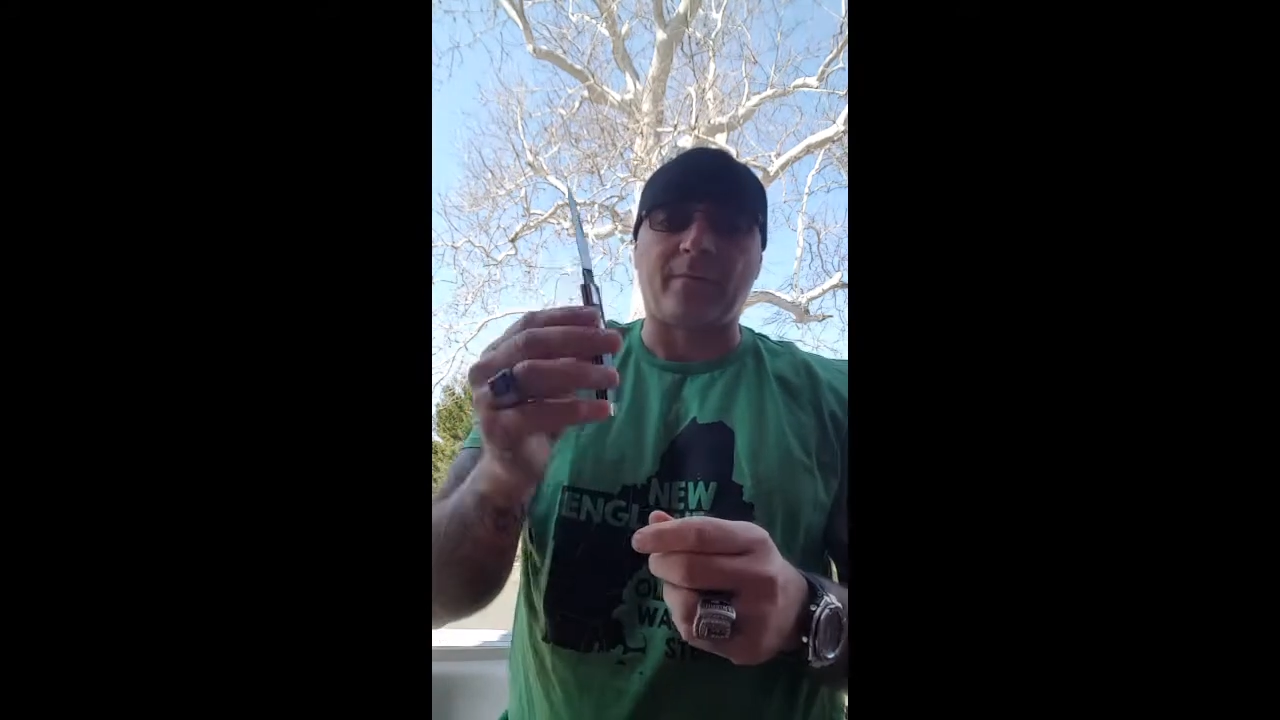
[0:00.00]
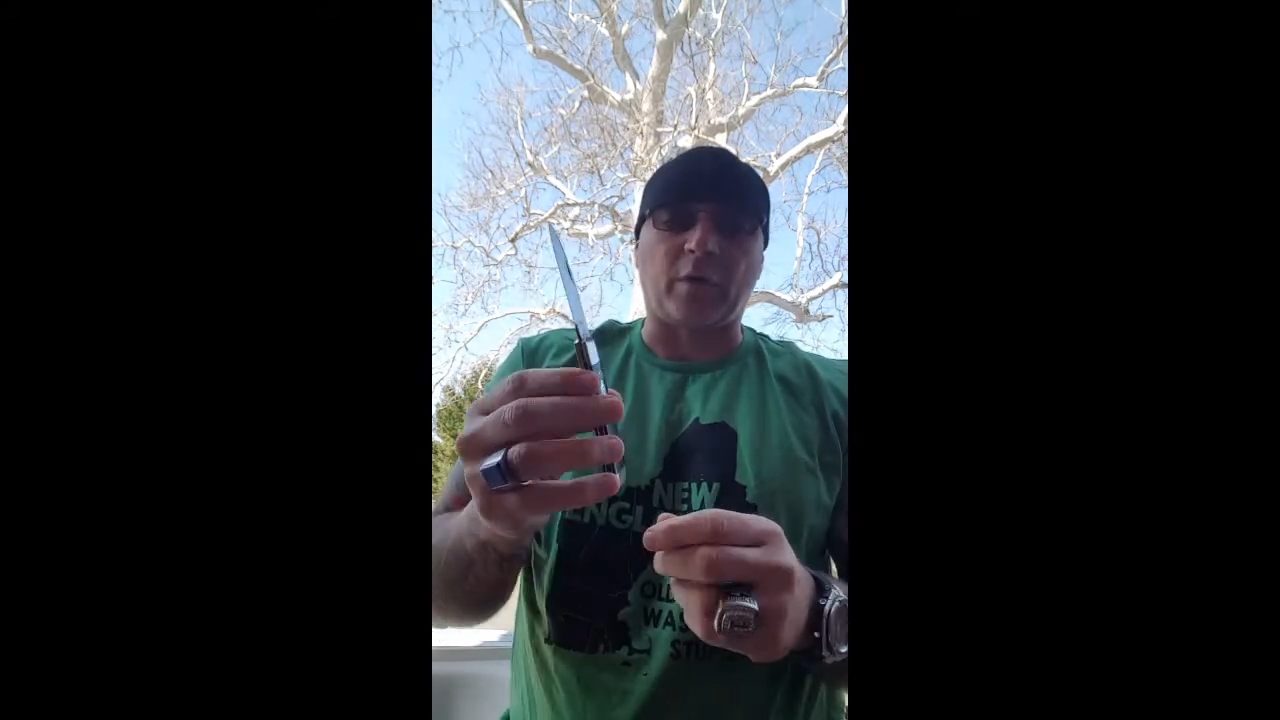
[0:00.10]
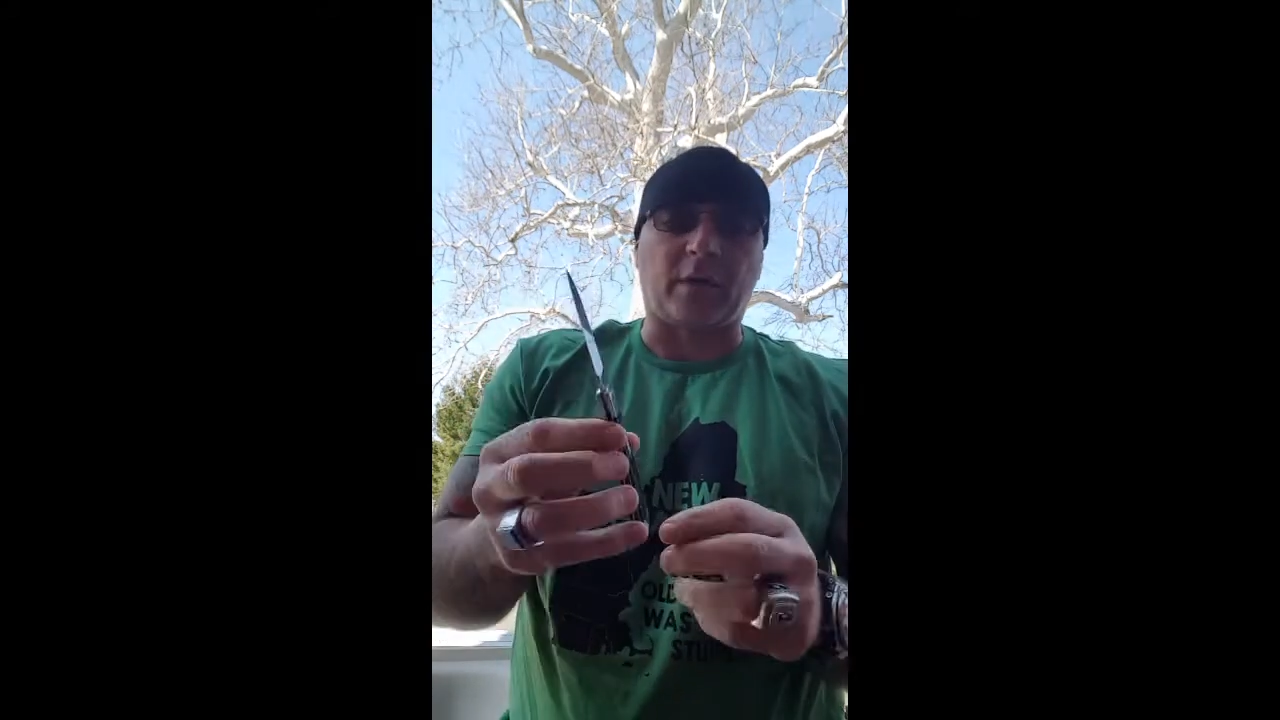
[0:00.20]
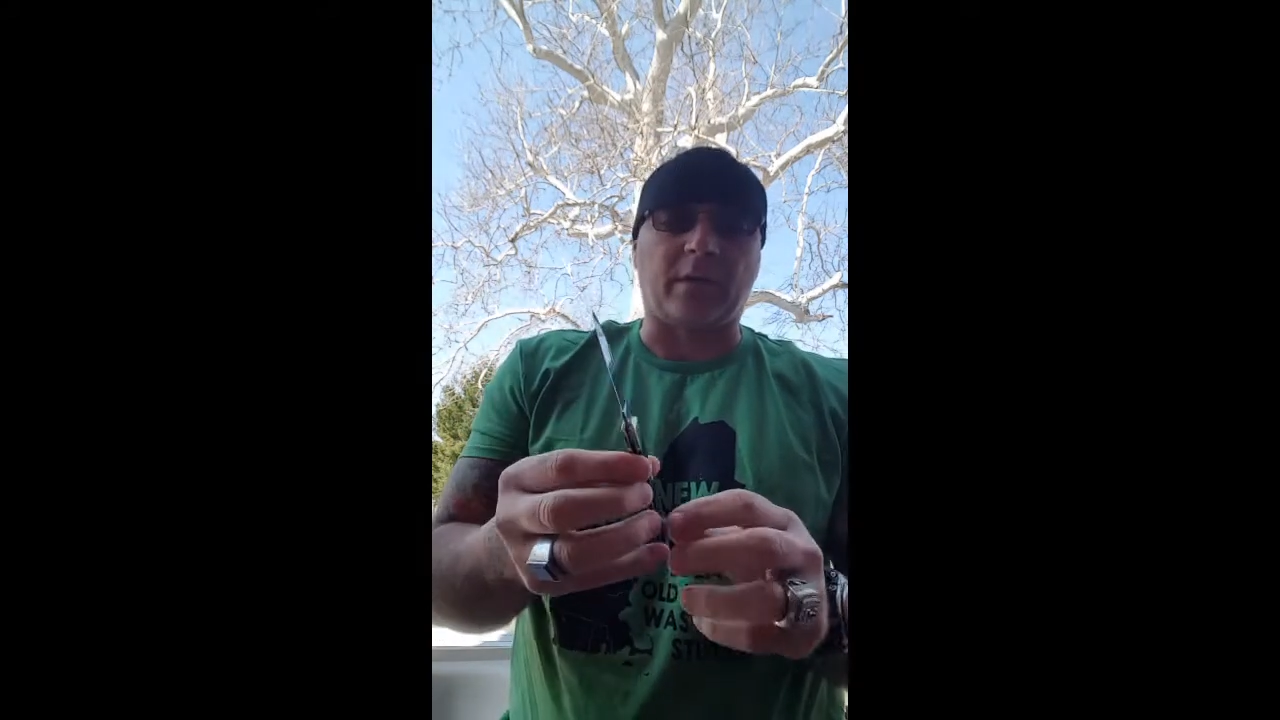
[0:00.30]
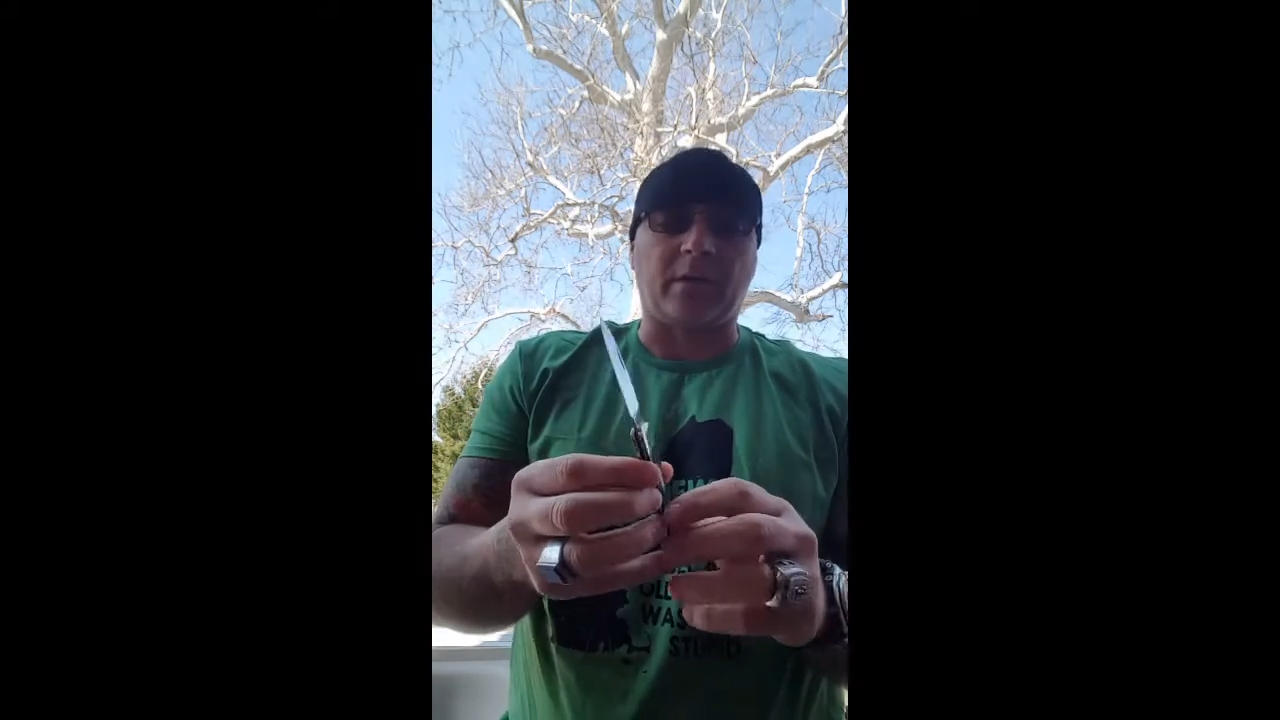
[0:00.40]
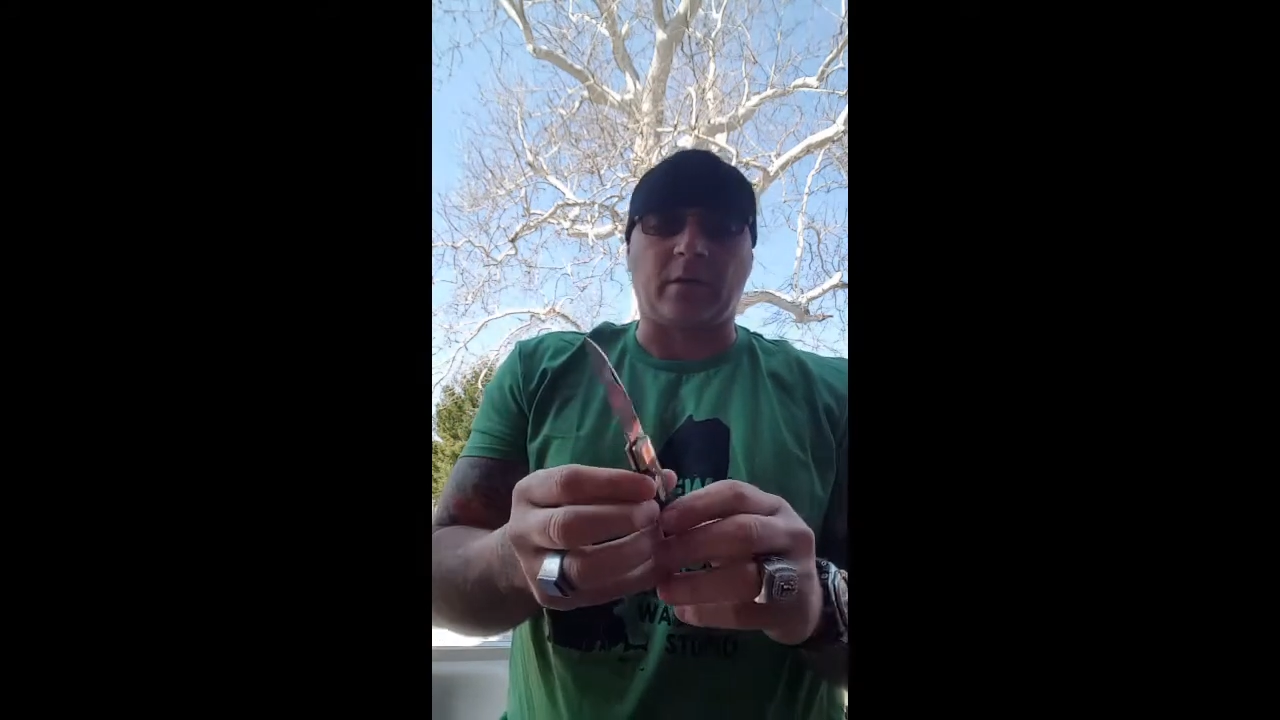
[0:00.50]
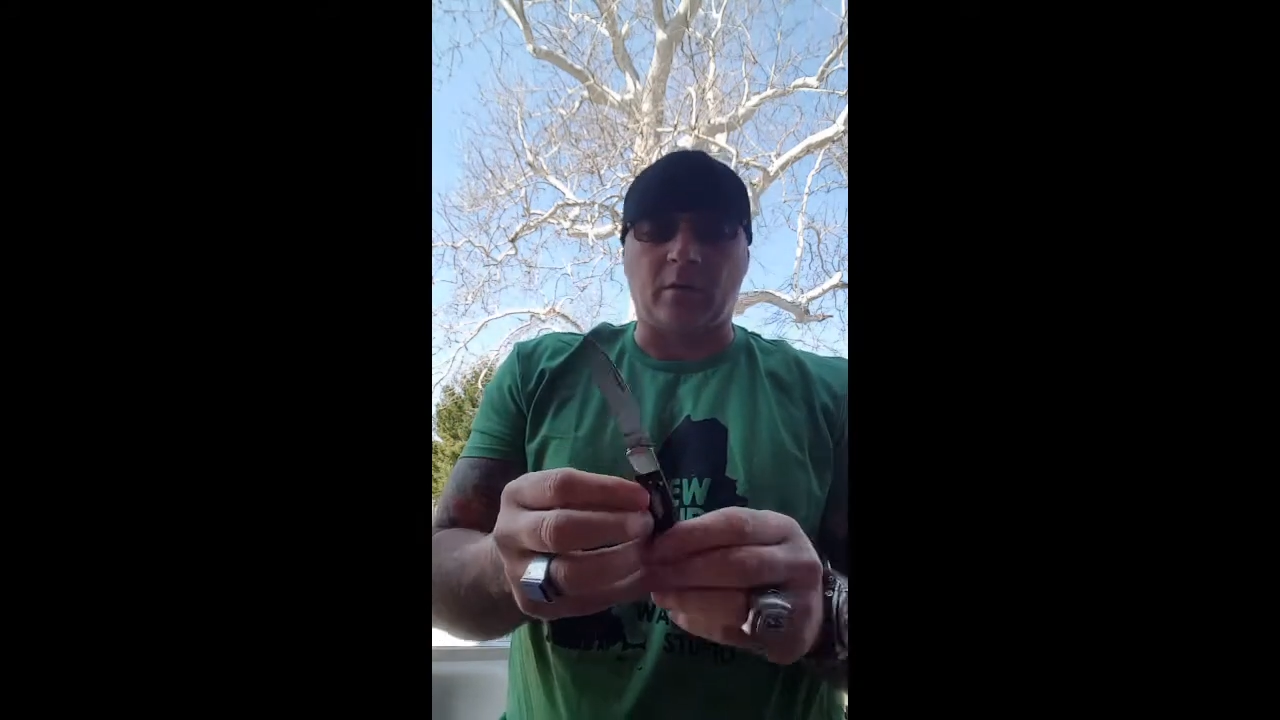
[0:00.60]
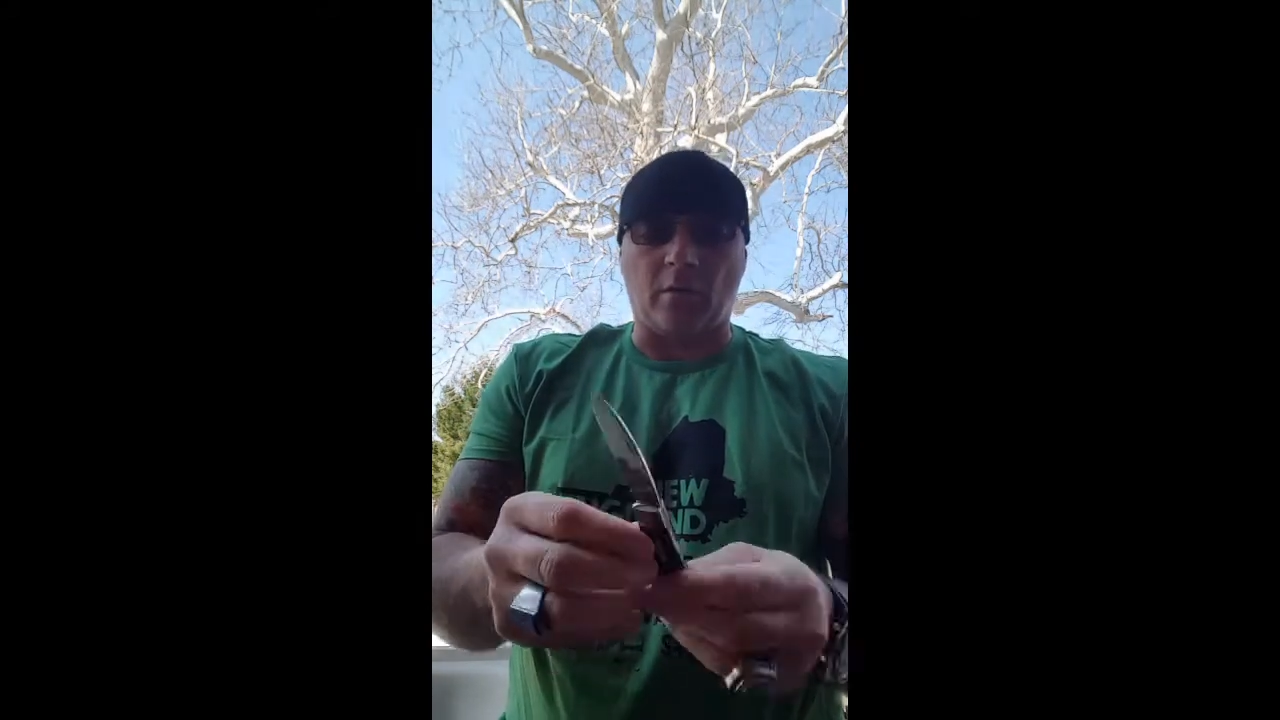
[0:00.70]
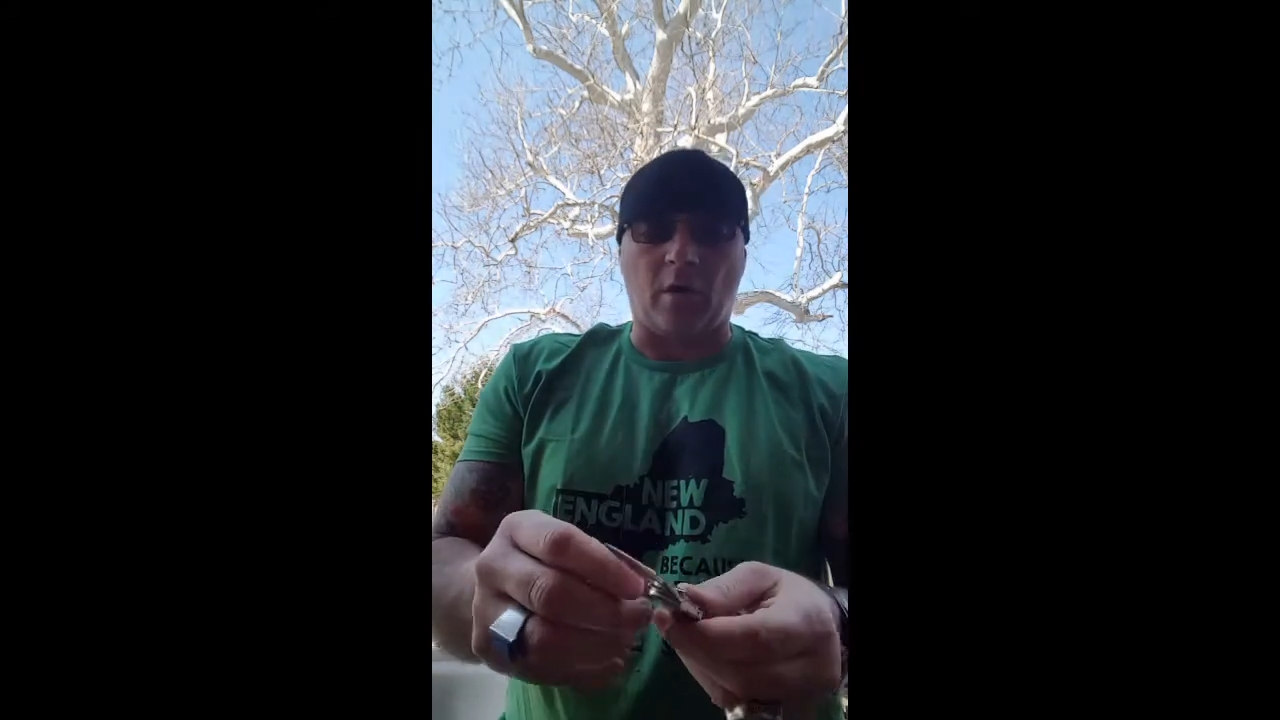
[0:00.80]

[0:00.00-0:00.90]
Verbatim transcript: Freaking